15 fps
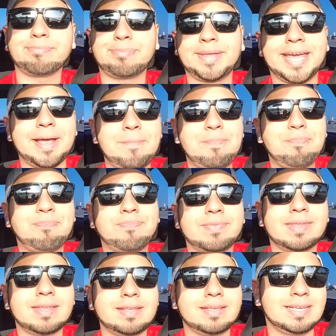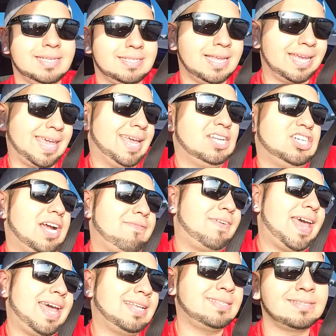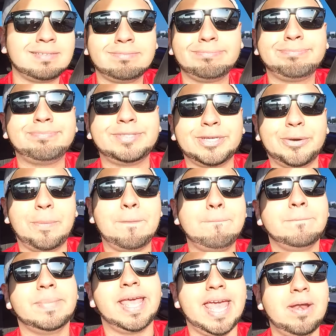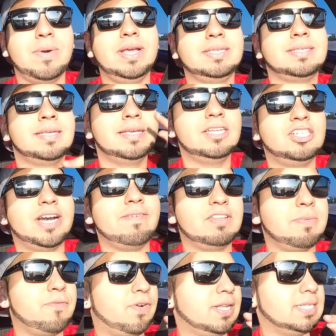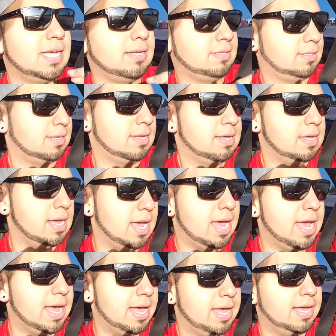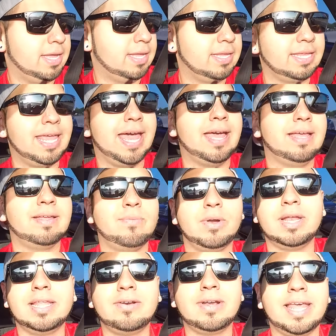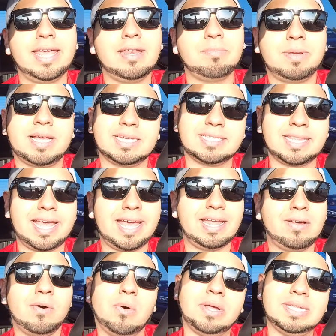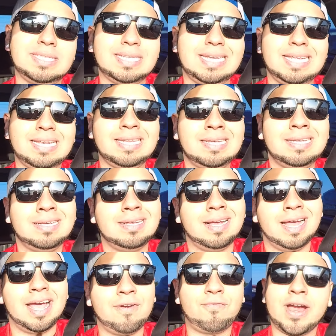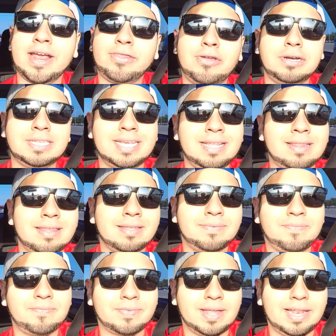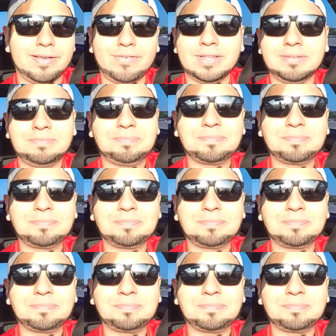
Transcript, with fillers: Yeah, because I can't drive fast. So anyways, driving to my friend's house. Yeah, run a little late because of that whole incident. Friday the 13th, love it.